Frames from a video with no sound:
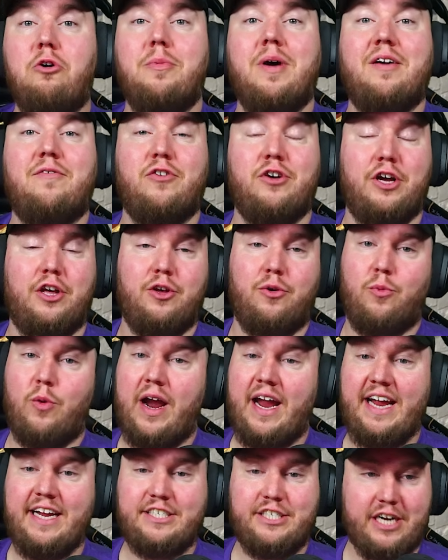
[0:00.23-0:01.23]
back for another
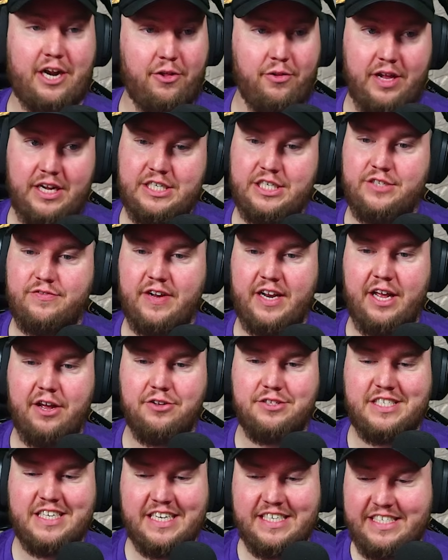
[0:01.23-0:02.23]
Raid Shadow Legends
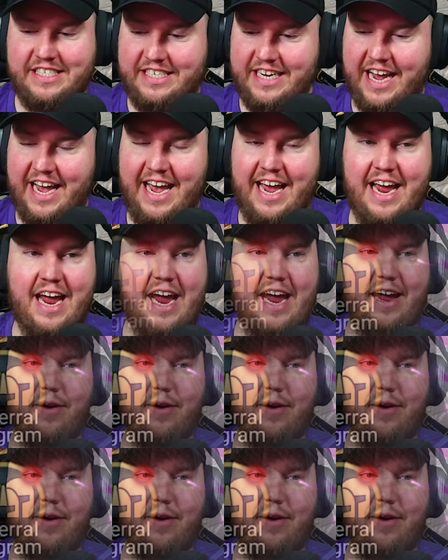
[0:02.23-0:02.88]
video. Today